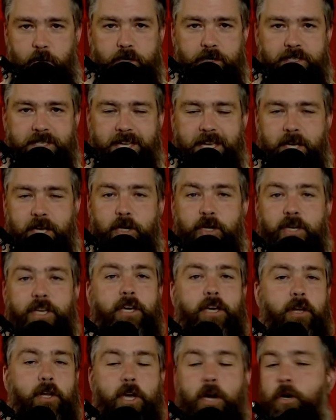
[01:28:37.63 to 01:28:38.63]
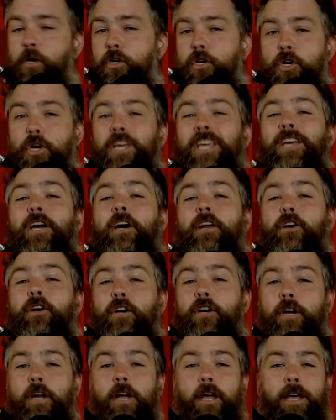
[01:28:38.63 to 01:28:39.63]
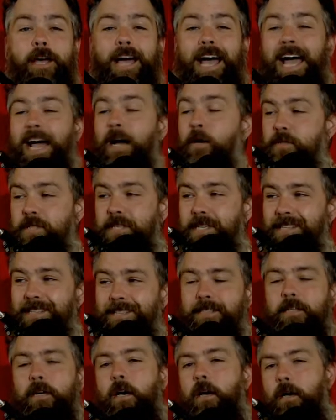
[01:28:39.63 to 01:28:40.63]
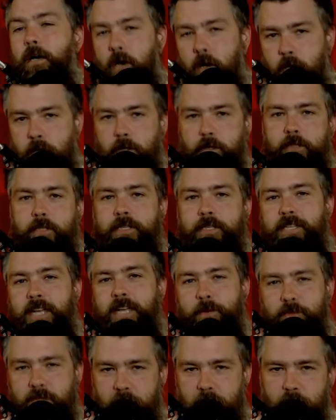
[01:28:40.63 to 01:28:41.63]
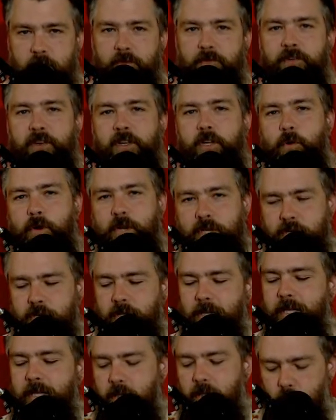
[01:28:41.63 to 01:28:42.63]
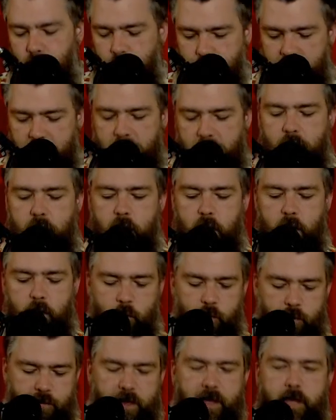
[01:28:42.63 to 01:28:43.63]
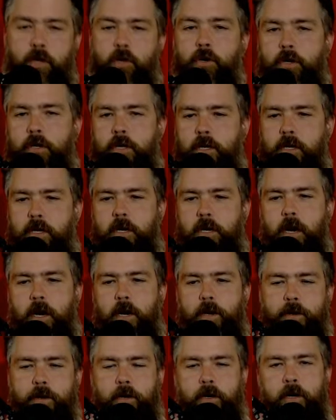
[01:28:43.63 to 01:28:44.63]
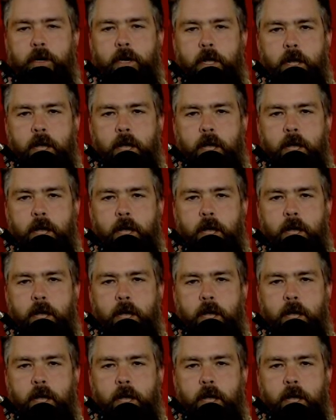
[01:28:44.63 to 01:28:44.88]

When you say Cookie Cutter houses all look the same configuration, like they were made with a cookie cutter.